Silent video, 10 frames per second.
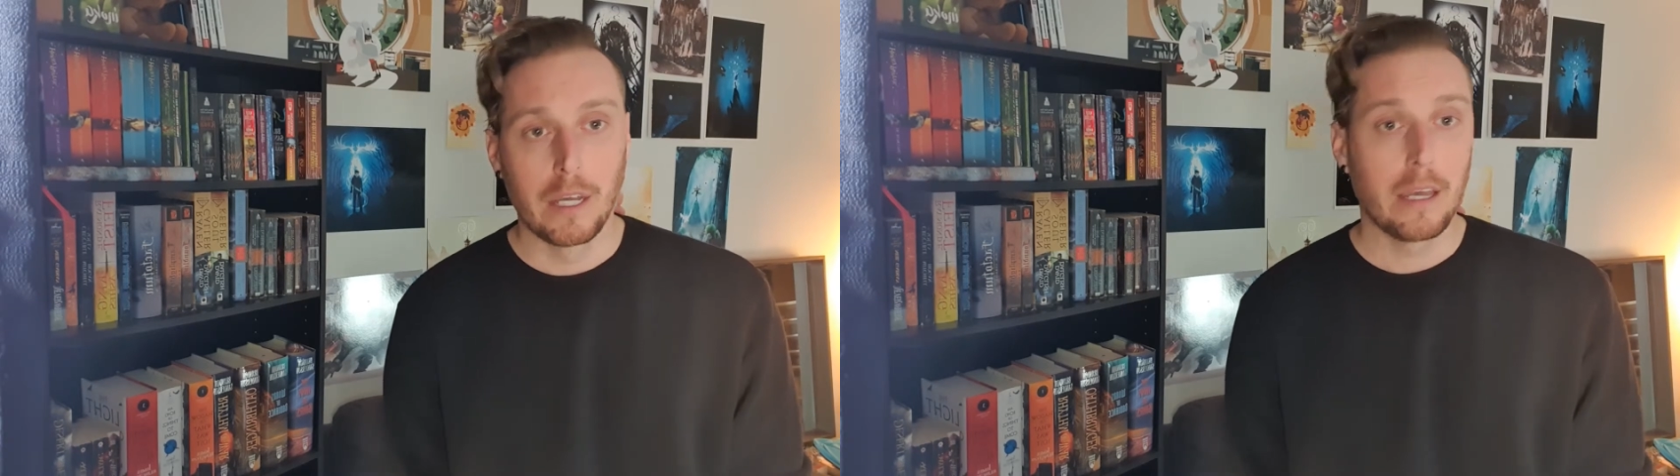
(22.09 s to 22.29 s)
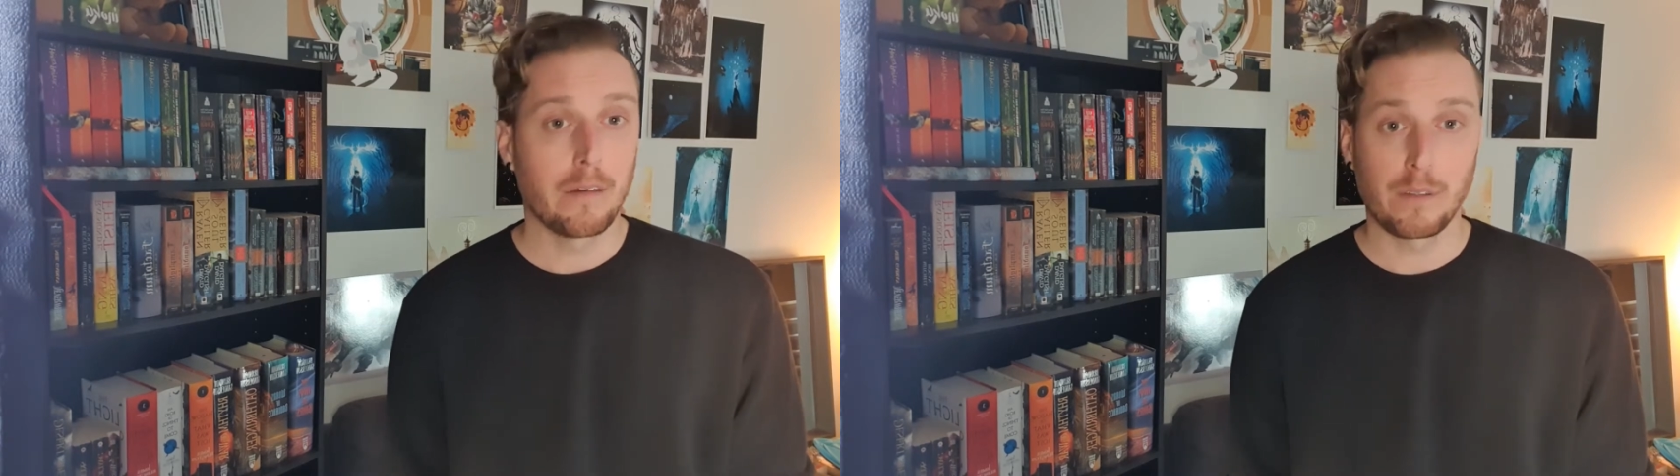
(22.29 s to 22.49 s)

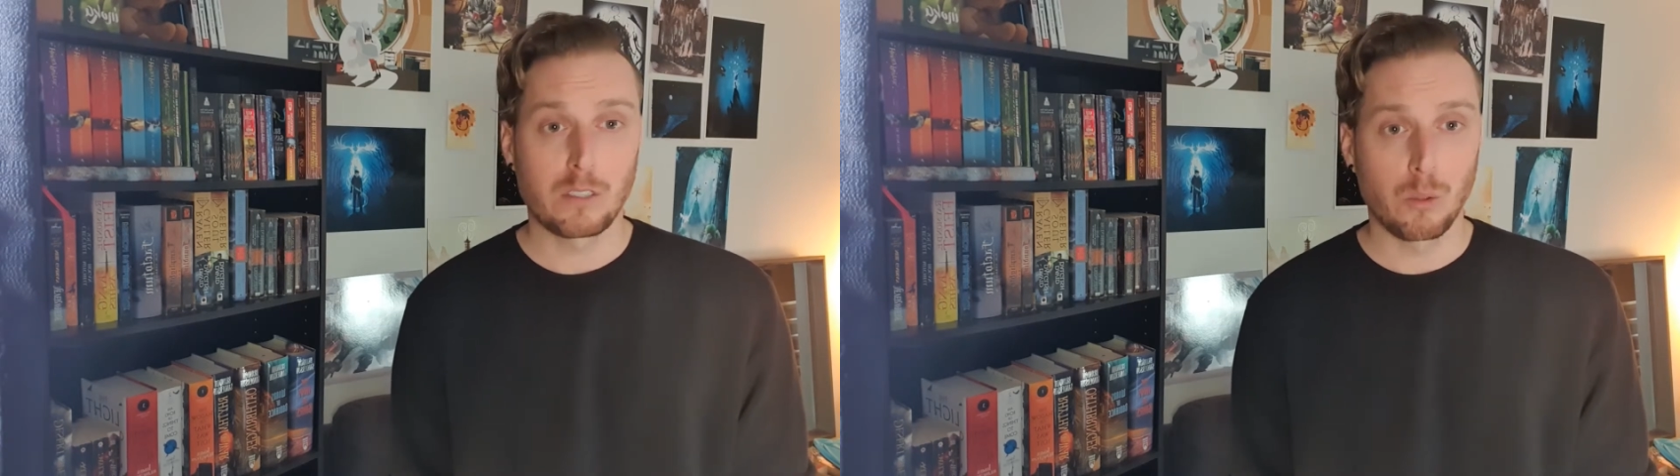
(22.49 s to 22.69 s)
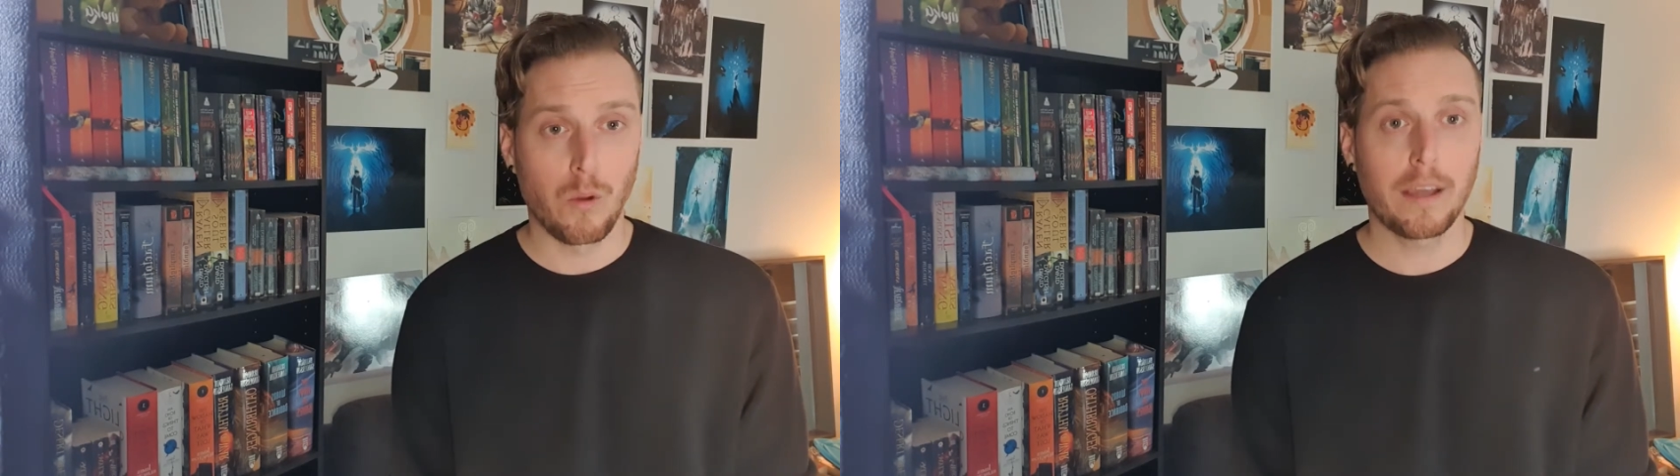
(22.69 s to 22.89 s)
If it's
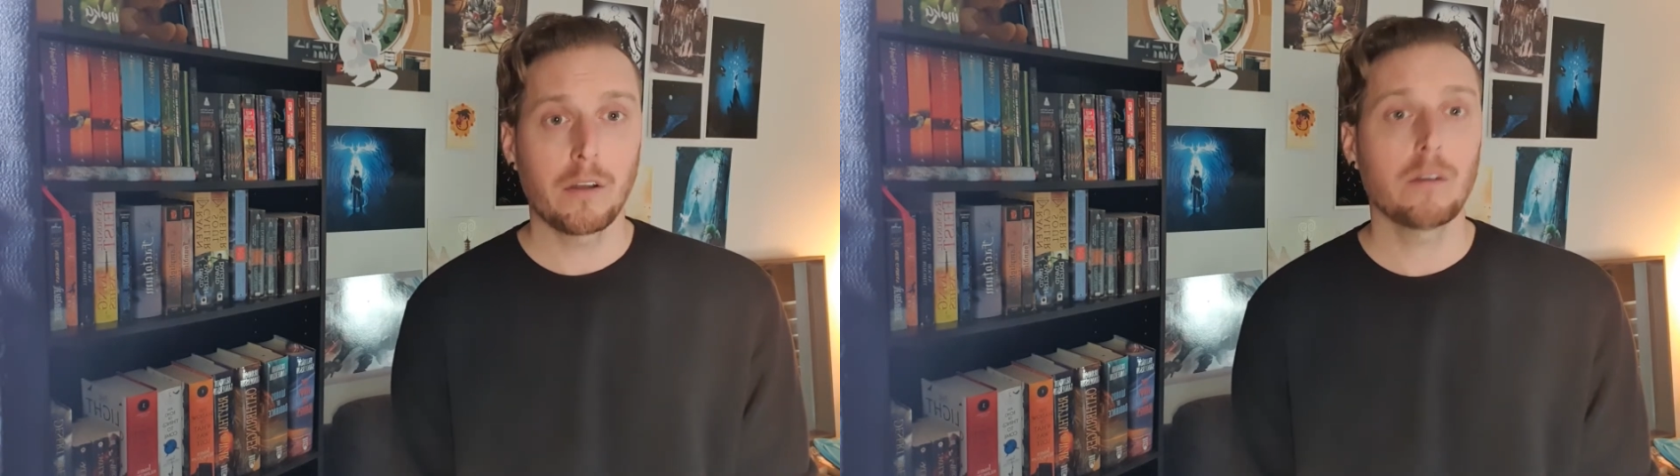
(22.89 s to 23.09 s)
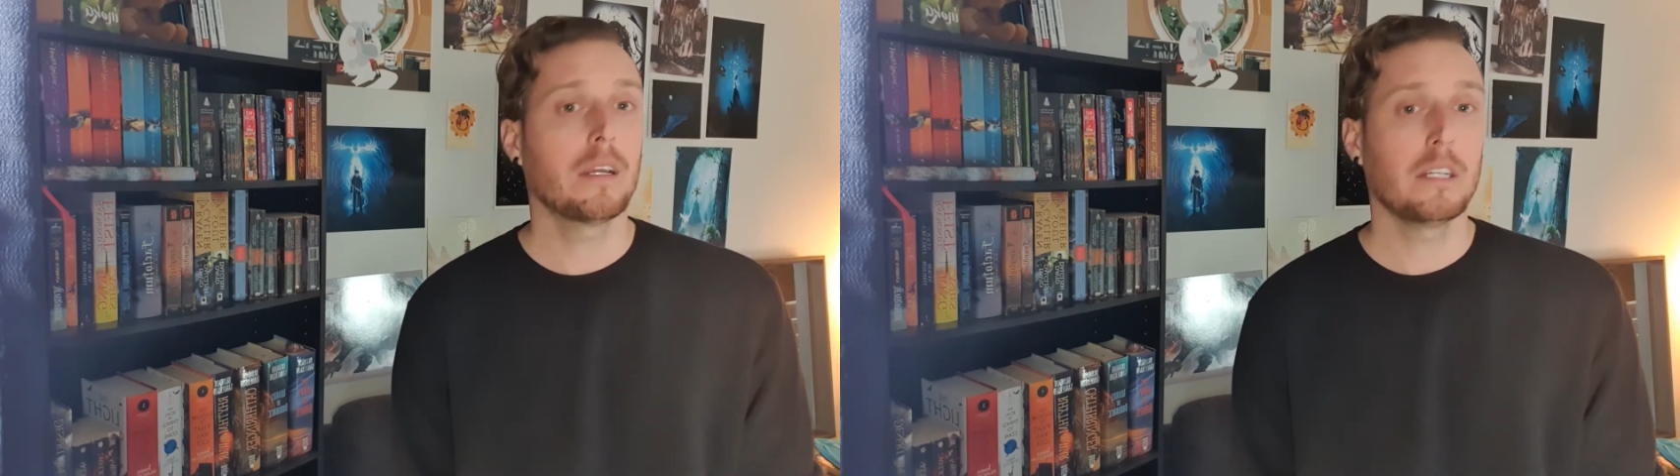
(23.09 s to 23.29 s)
the
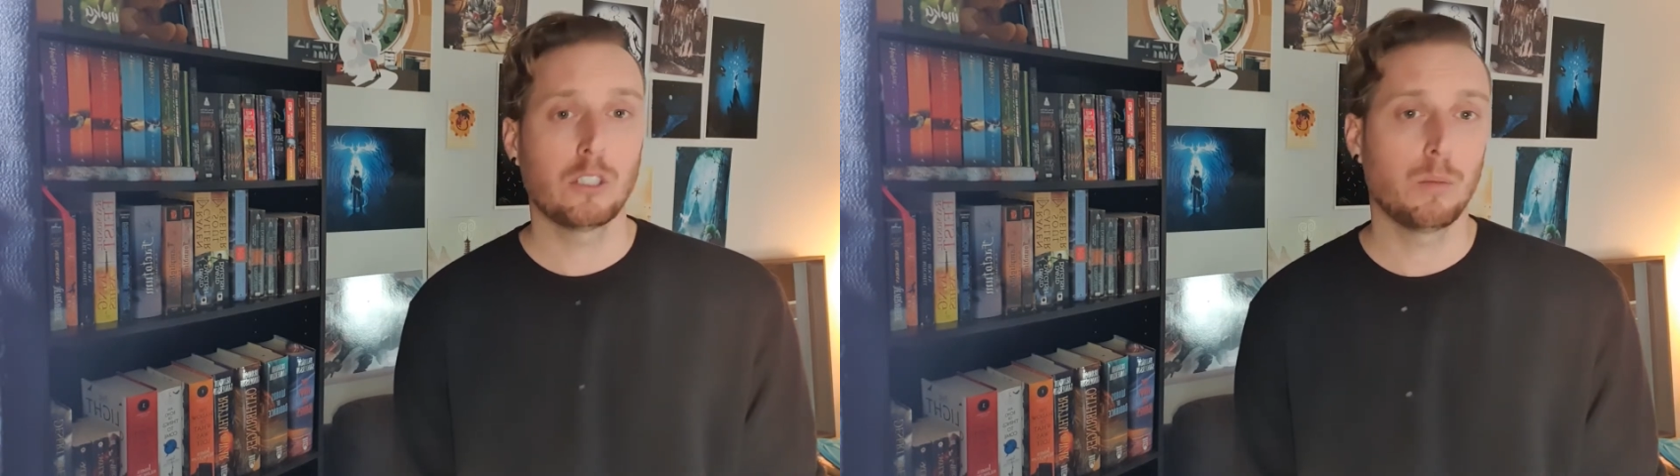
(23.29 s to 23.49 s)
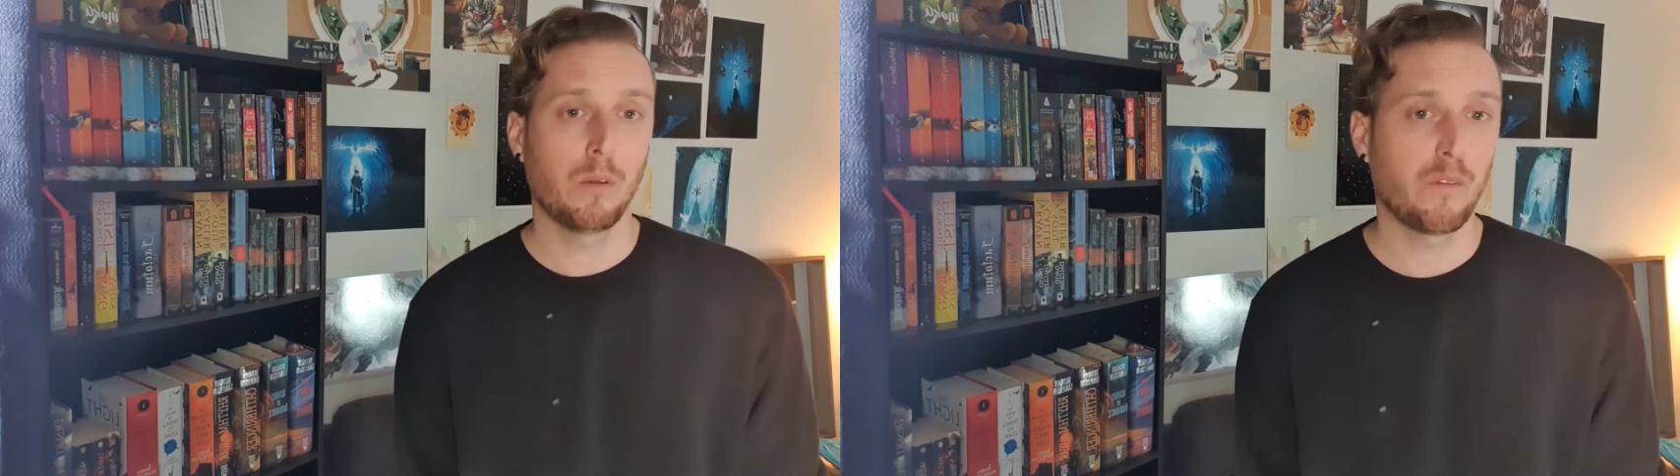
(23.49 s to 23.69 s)
writer, he
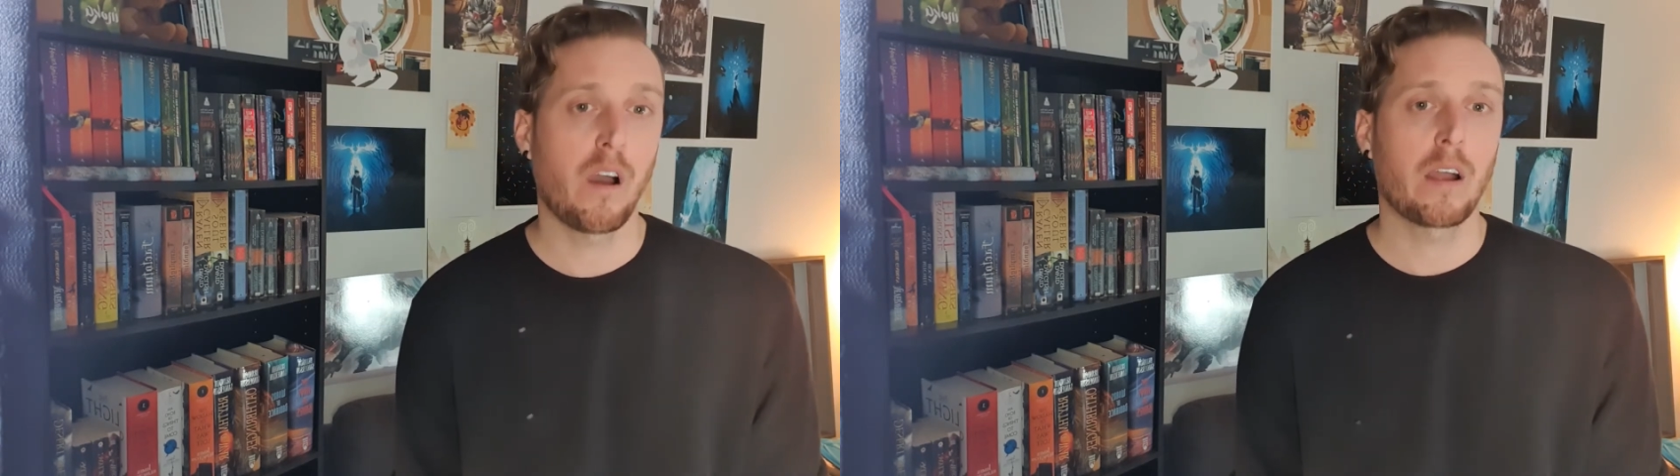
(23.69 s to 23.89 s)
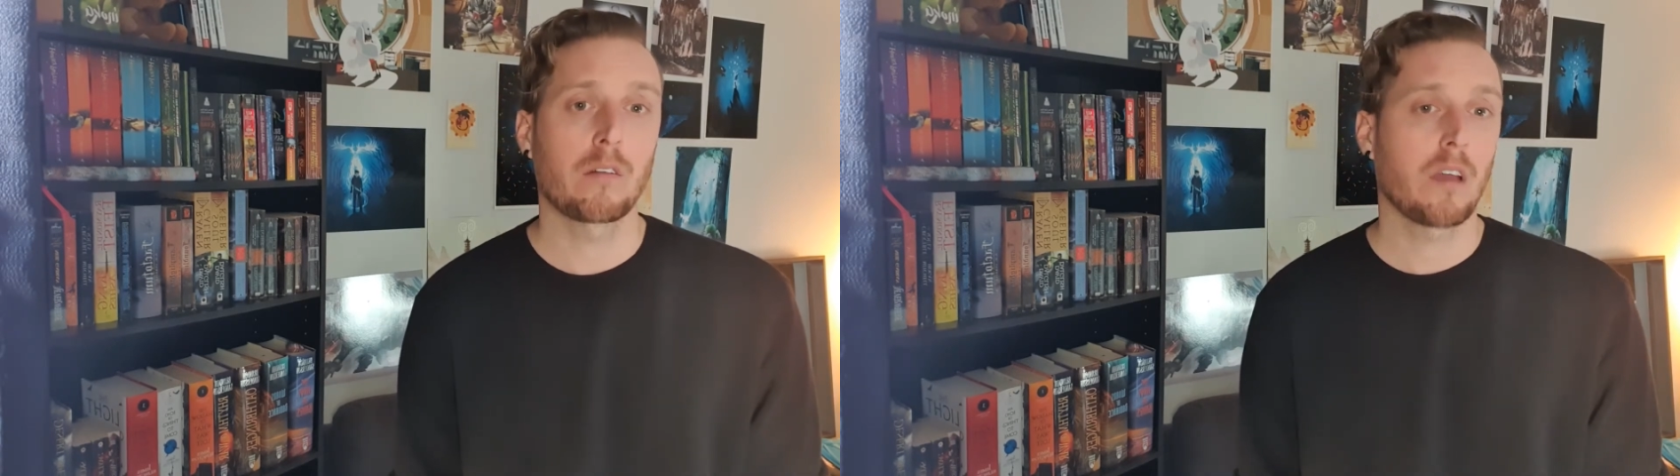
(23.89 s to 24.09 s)
should be fired.